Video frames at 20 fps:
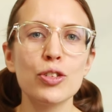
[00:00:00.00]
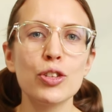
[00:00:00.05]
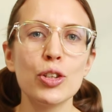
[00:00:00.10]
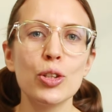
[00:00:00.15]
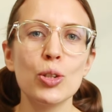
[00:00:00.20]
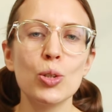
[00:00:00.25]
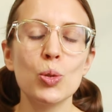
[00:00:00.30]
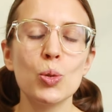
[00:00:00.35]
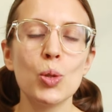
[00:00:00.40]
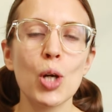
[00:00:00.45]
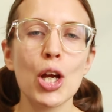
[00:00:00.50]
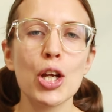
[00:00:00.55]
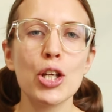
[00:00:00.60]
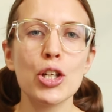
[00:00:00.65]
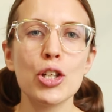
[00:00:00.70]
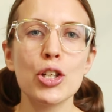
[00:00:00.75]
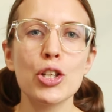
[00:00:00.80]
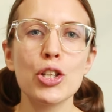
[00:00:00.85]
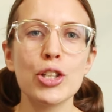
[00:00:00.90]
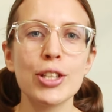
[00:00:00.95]
to
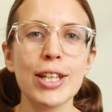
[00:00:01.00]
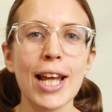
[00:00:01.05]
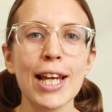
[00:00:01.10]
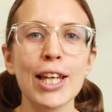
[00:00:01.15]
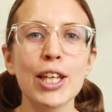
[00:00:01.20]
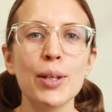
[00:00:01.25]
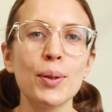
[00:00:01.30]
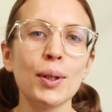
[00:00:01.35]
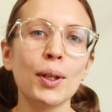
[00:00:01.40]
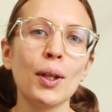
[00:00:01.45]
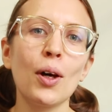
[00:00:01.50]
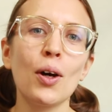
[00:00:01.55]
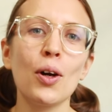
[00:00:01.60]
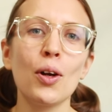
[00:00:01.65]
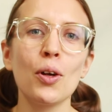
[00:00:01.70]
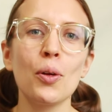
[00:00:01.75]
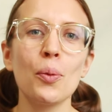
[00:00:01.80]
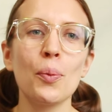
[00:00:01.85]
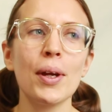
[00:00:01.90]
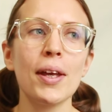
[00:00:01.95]
take you
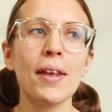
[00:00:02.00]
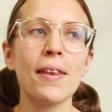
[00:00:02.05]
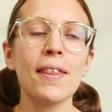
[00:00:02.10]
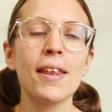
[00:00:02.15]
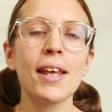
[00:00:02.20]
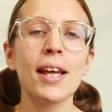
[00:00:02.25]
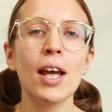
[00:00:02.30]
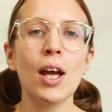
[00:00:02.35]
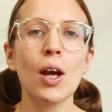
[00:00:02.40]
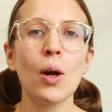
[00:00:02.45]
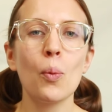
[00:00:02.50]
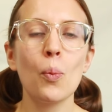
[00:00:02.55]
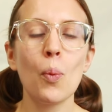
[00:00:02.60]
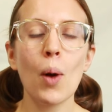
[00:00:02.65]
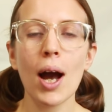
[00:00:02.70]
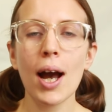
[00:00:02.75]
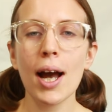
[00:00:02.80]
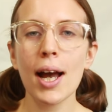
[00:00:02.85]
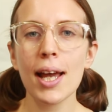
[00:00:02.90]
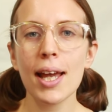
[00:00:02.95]
along with
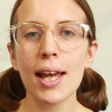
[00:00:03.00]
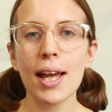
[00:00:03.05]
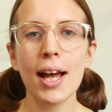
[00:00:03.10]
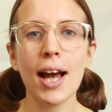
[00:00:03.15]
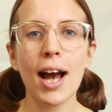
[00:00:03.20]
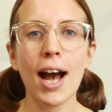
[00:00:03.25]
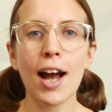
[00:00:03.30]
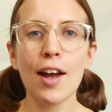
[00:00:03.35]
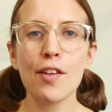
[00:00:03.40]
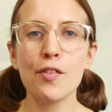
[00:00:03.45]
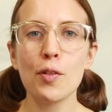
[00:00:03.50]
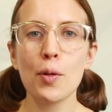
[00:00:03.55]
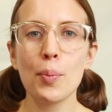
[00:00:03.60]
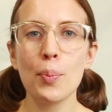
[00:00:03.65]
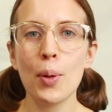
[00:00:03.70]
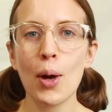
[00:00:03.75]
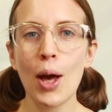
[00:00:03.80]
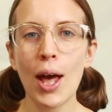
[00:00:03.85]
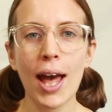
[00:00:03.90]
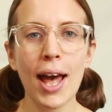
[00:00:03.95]
why I've
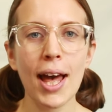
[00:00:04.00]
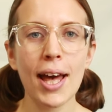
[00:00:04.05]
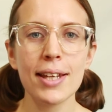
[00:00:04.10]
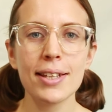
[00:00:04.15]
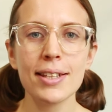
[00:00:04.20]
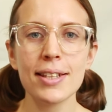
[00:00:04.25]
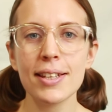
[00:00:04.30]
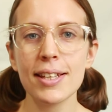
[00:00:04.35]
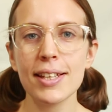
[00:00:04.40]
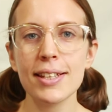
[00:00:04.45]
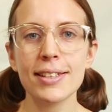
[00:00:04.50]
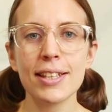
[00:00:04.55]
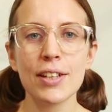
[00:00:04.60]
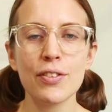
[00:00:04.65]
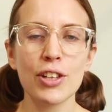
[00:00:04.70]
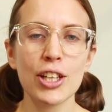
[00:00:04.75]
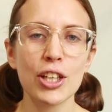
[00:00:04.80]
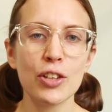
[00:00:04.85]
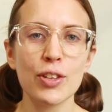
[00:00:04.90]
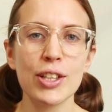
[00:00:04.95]
paired these
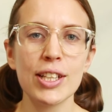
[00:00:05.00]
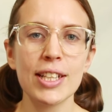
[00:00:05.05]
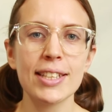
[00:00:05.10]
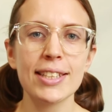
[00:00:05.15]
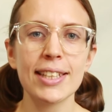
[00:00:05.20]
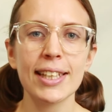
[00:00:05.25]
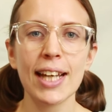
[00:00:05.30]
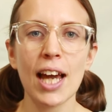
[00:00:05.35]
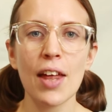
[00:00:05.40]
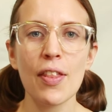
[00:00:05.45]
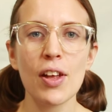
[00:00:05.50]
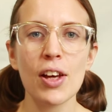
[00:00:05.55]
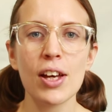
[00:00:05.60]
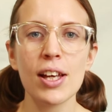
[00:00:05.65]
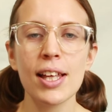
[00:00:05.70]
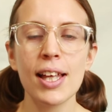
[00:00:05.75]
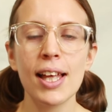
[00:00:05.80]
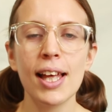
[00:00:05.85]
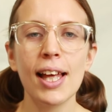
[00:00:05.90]
different ingredients together